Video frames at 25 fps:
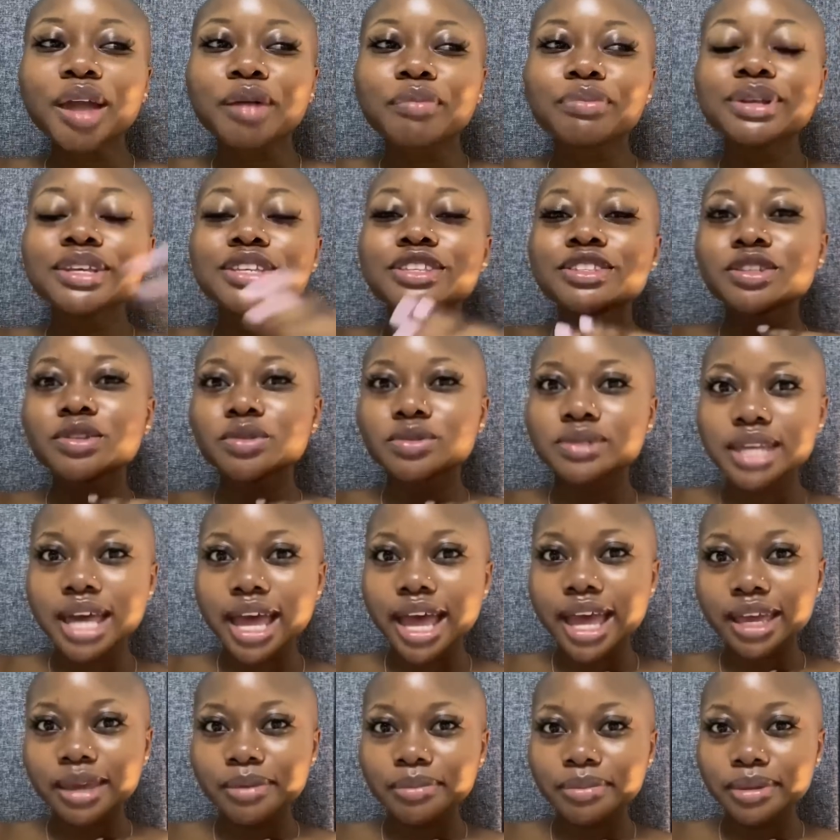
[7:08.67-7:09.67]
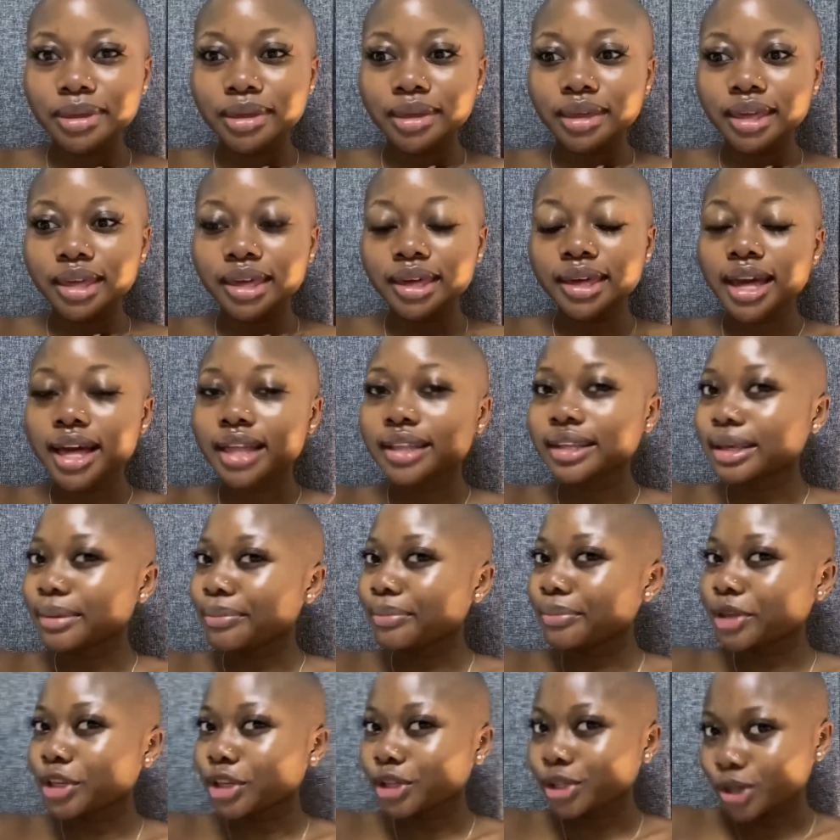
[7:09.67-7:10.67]
please do tag me, let
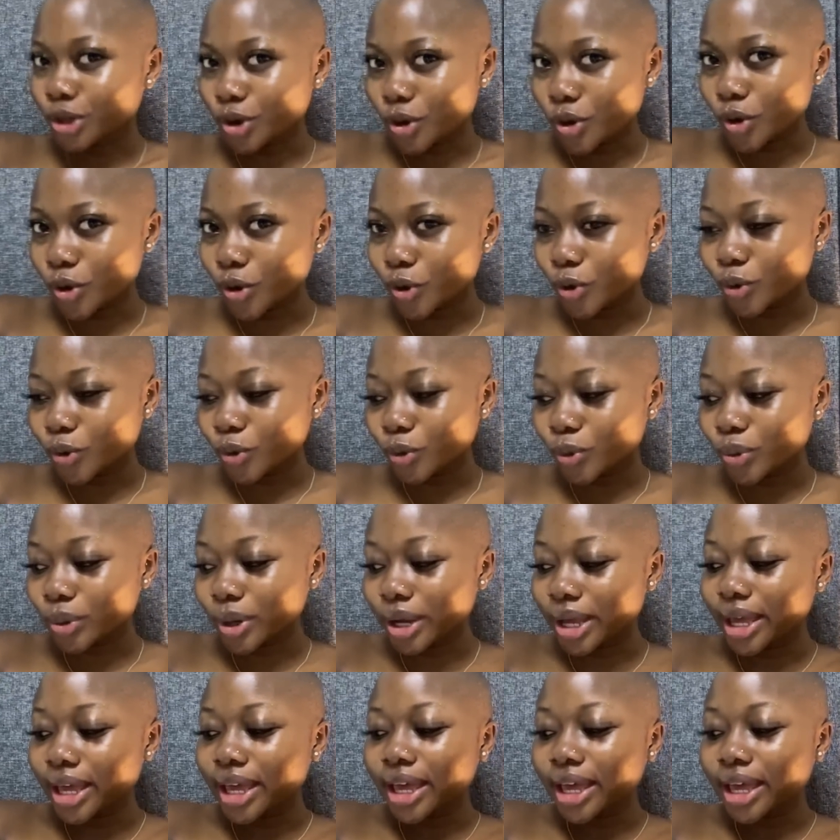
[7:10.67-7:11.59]
me know,